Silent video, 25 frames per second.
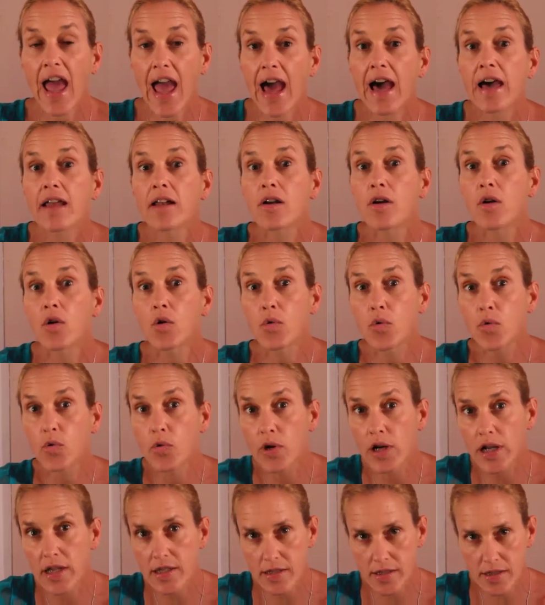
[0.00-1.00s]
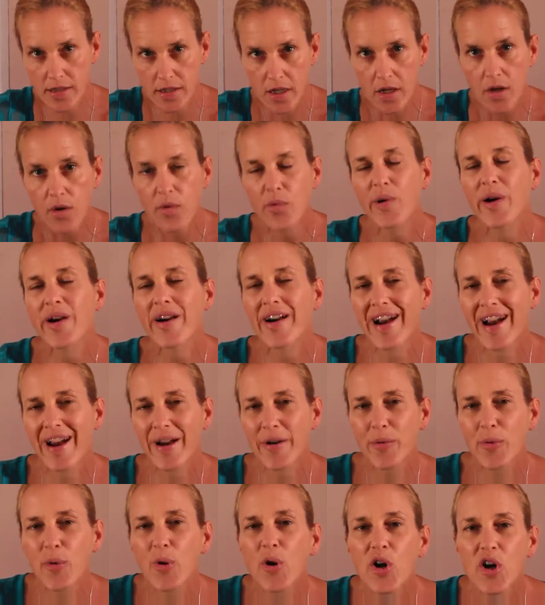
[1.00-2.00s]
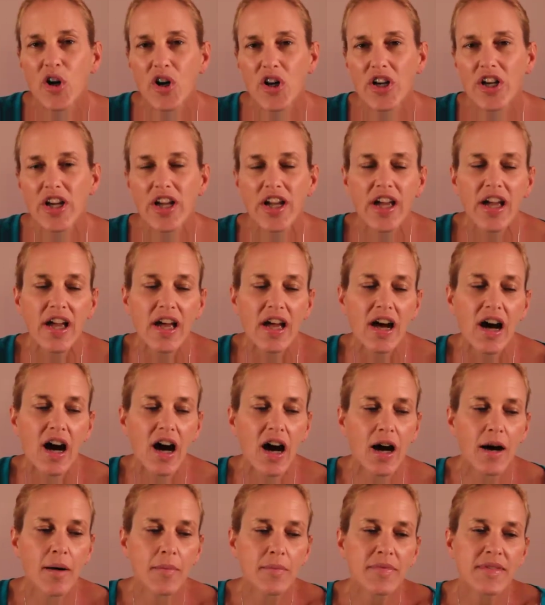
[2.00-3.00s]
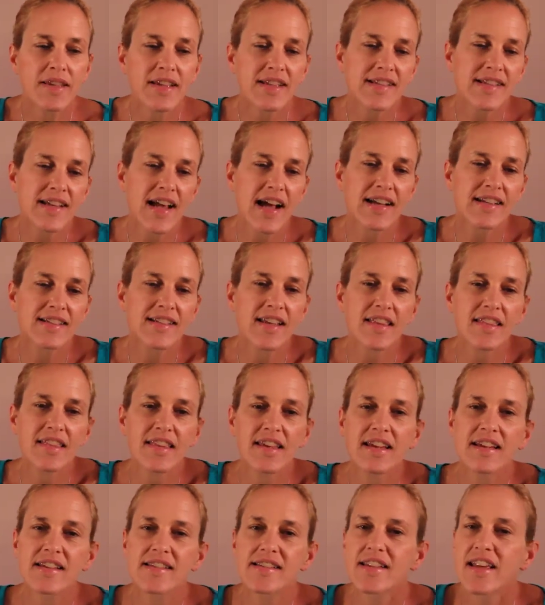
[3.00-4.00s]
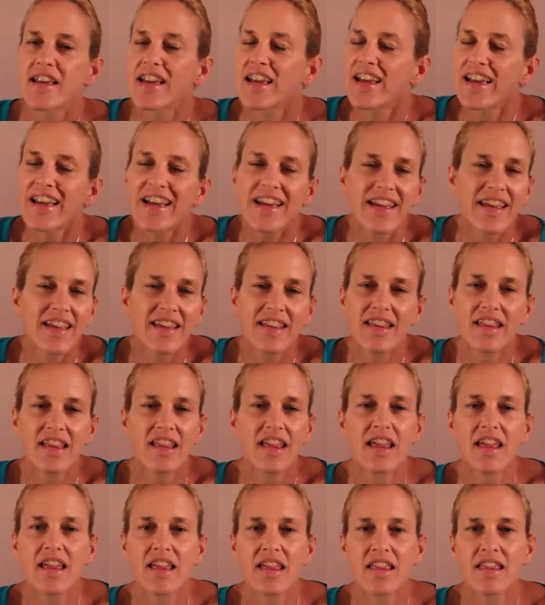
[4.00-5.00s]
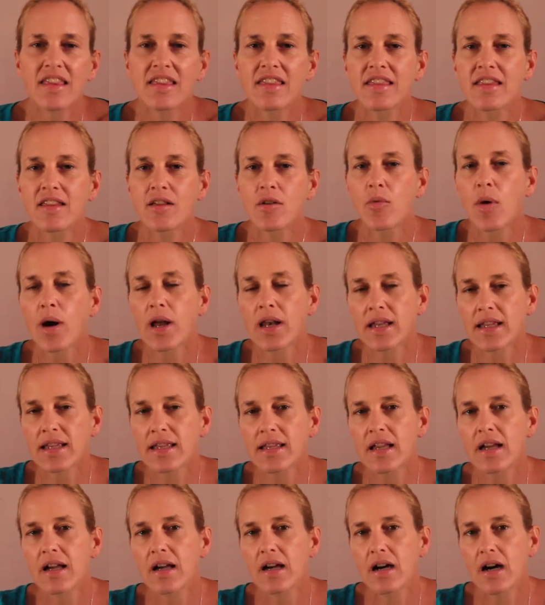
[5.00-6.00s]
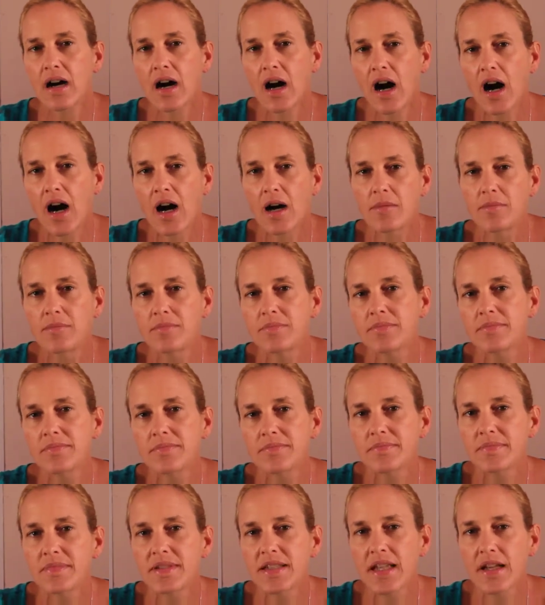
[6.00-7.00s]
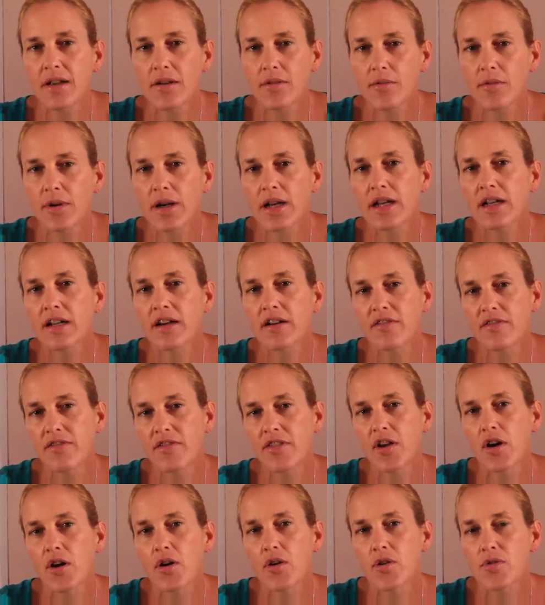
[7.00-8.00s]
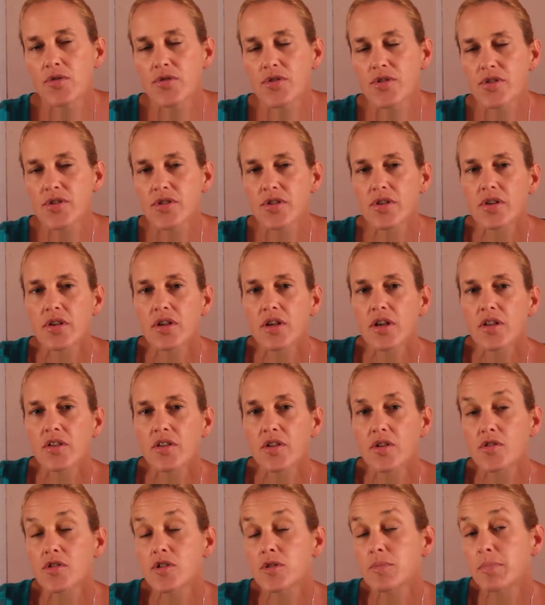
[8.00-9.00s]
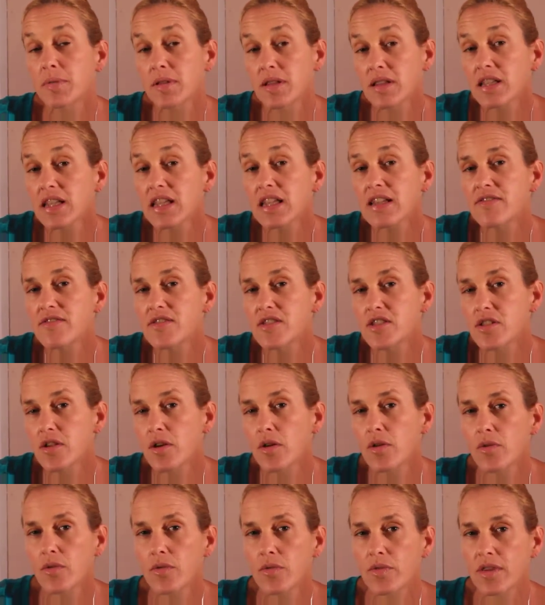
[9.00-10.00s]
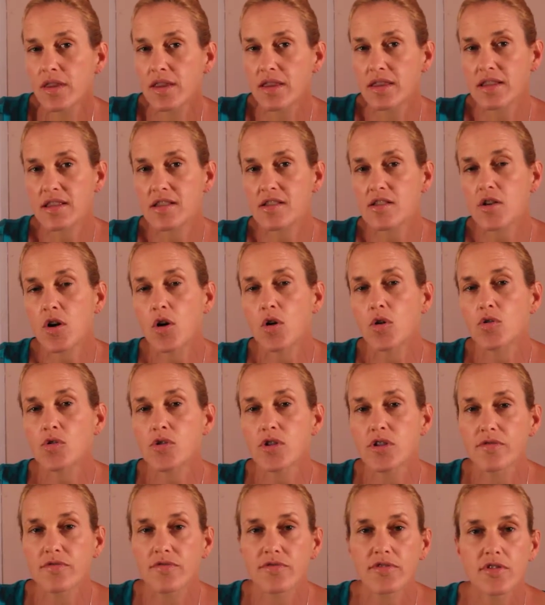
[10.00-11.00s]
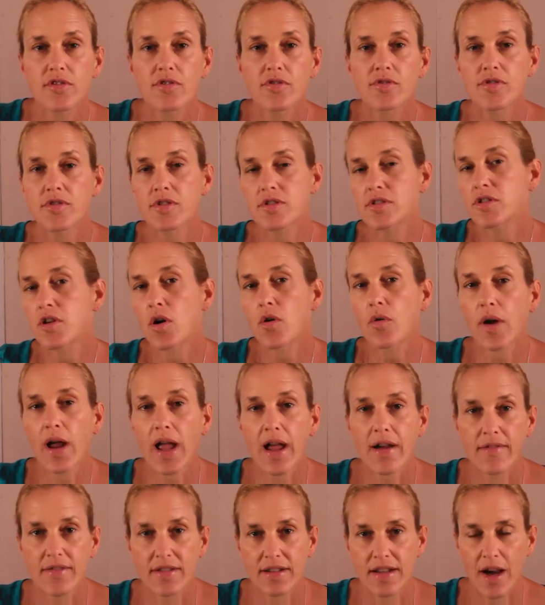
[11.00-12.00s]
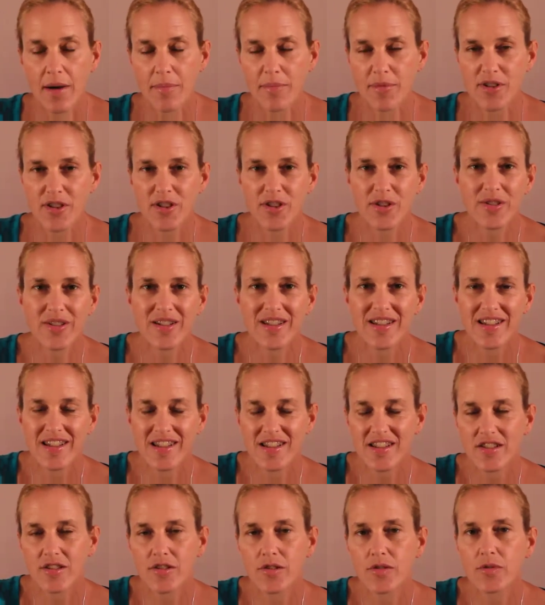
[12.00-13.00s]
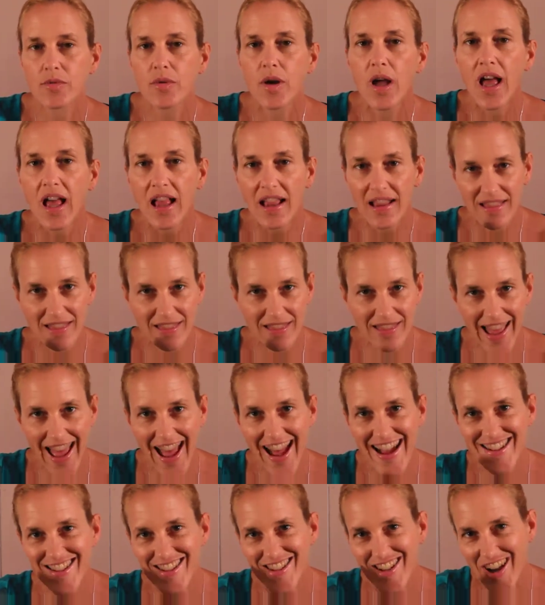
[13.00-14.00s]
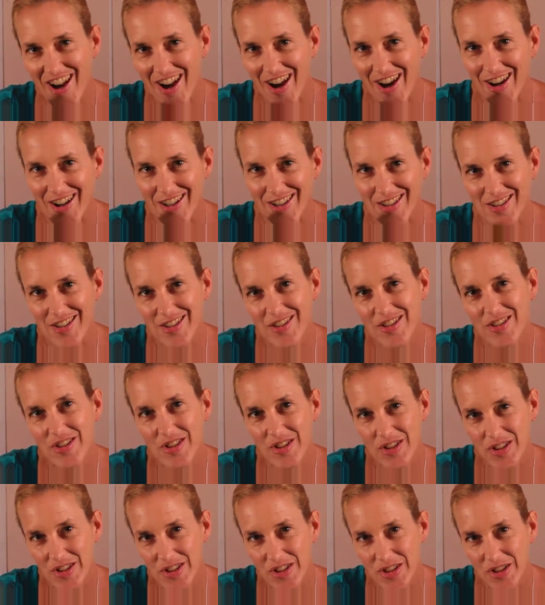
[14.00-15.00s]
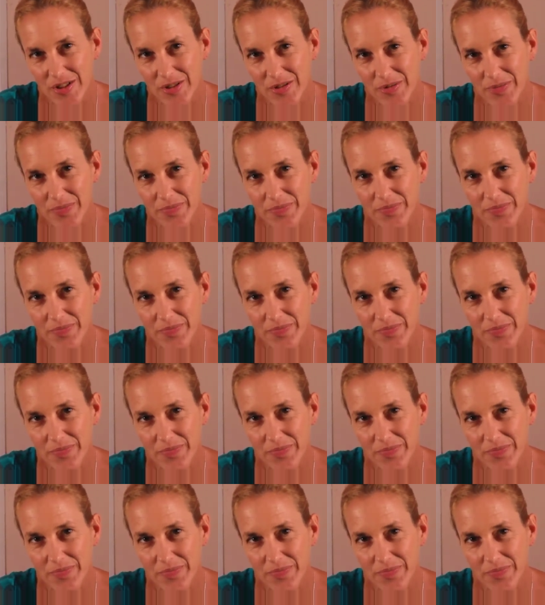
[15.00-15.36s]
at risk where I work. These kinds of things, you want to get rid of those beliefs so that these colds and flus don't have an opportunity to latch on to you.